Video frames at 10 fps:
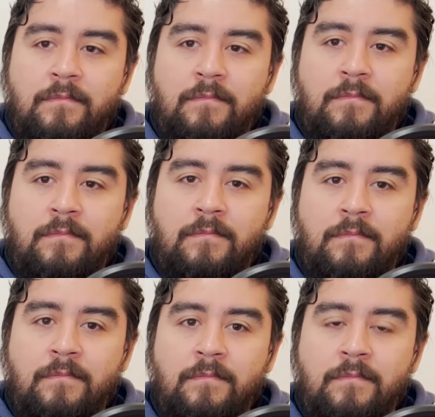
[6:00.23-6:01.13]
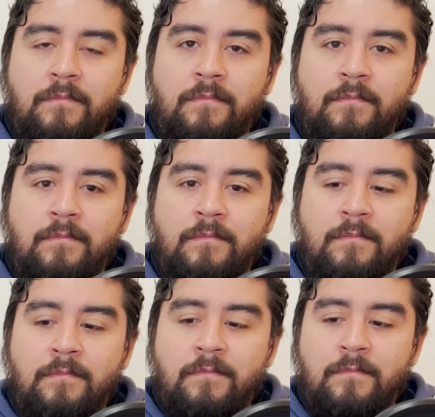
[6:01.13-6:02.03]

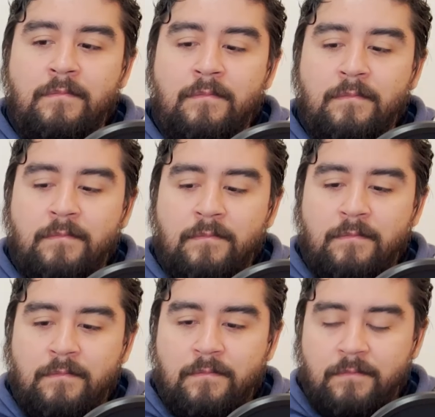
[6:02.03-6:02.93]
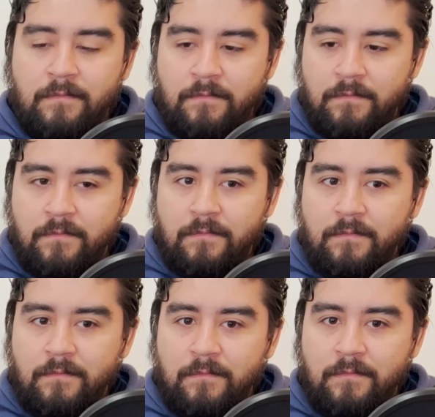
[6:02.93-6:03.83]

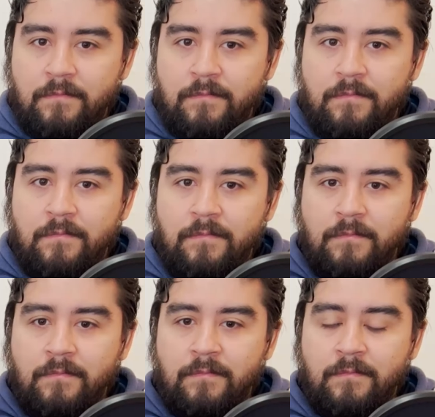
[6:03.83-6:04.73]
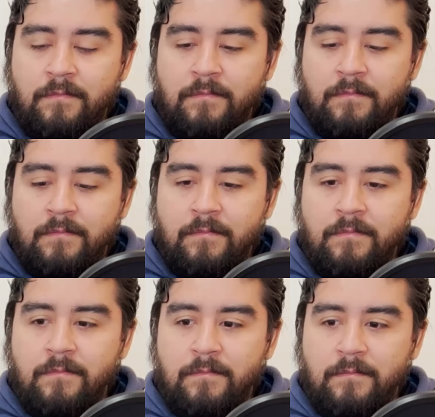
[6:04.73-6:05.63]

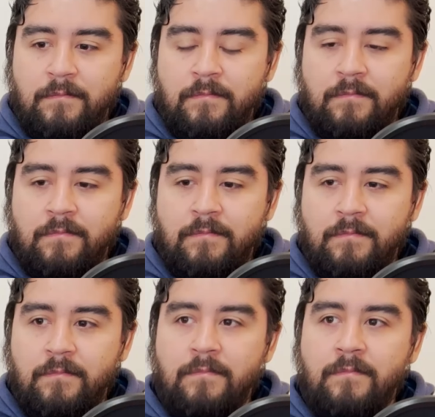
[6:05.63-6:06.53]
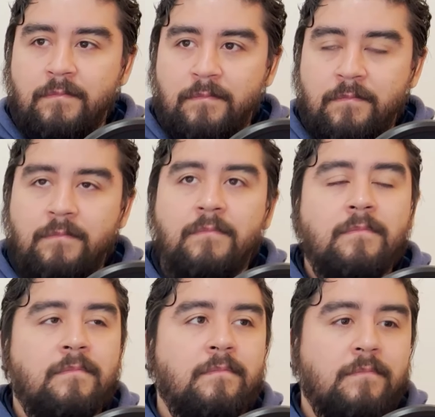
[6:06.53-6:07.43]

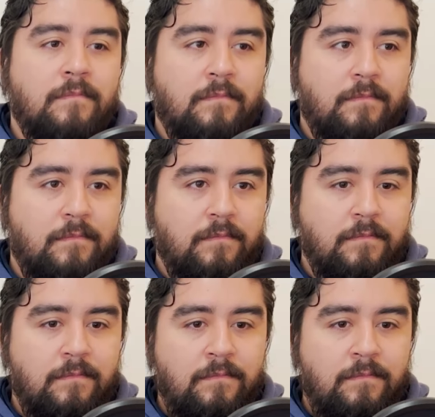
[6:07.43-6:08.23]
No words are spoken by the person on screen.